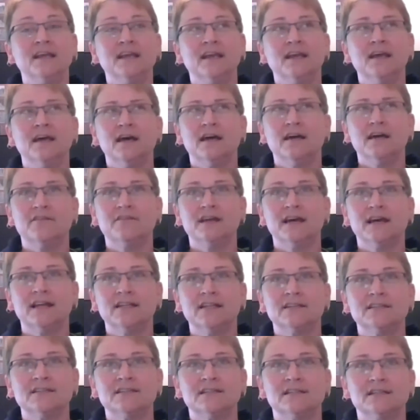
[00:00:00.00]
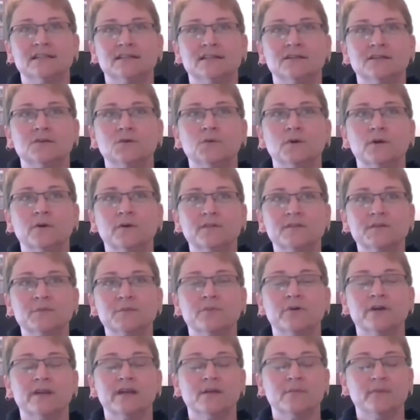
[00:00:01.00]
I've gotten to work with some
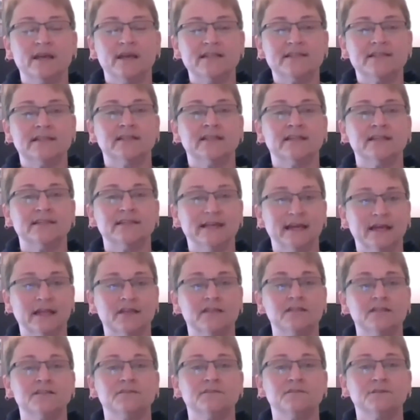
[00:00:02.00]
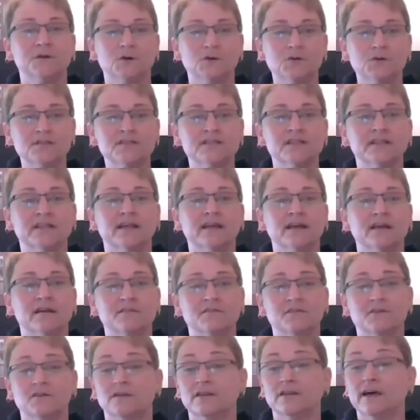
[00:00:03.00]
pretty amazingly talented folks and care
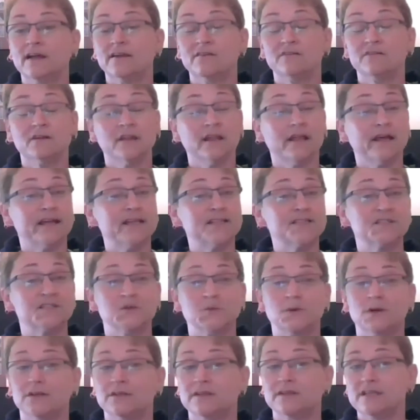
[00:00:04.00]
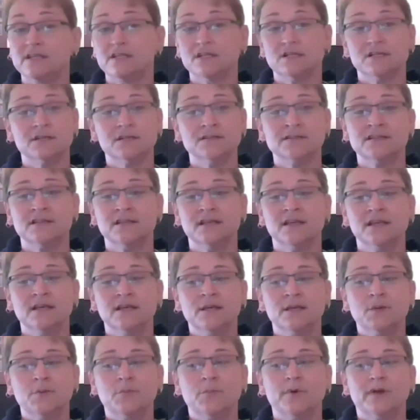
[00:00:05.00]
for a lot of clients throughout the years.
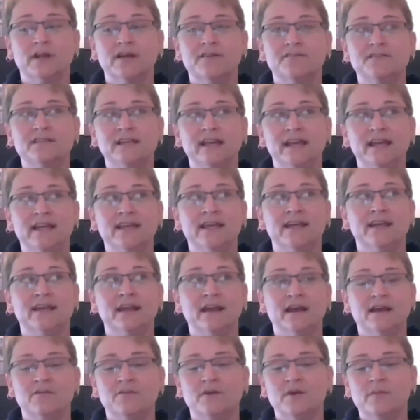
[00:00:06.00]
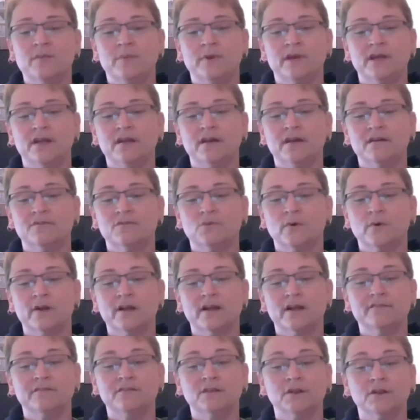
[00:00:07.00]
But I've taken every bit of what
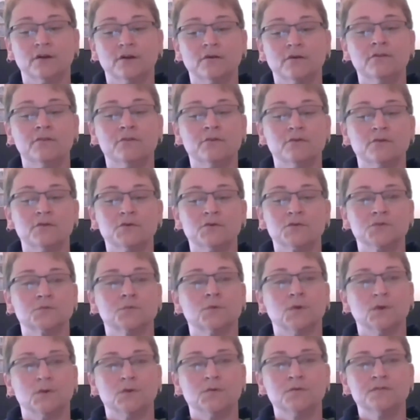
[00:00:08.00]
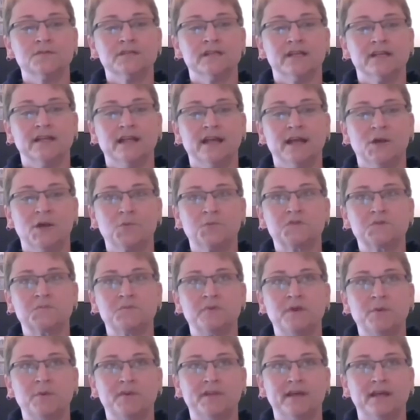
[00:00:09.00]
I've learned through those roles, and it helps
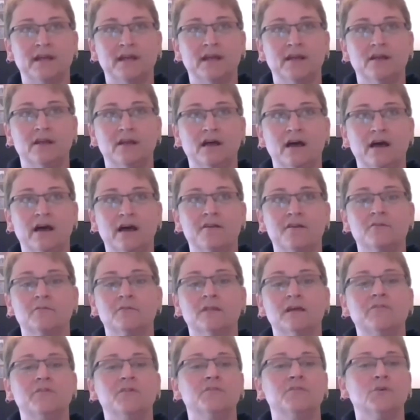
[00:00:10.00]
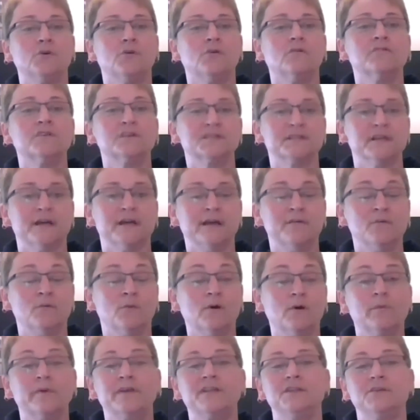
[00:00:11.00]
me with that higher level of oversight,
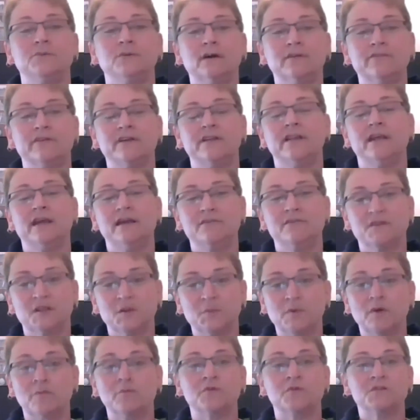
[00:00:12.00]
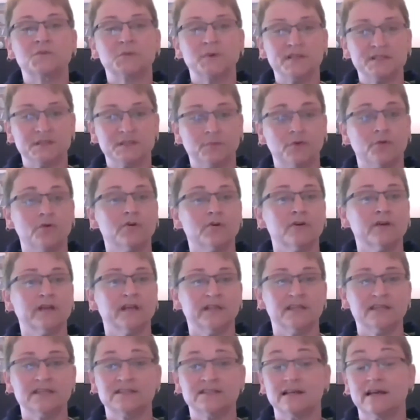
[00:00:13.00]
what we do every day for the members we support
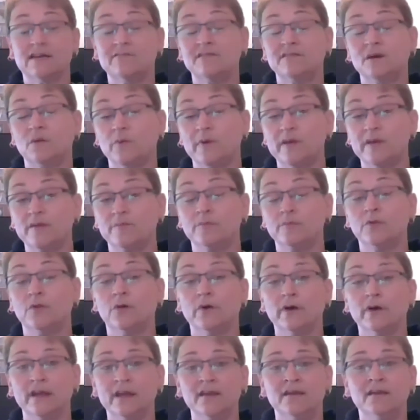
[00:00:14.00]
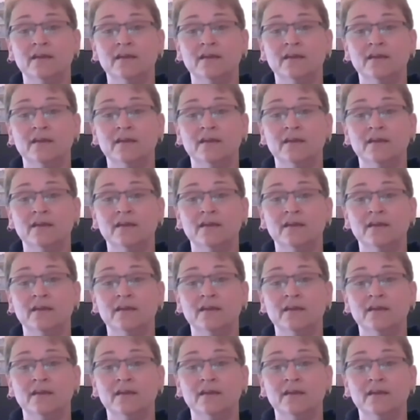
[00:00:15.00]
and the staff that we employ.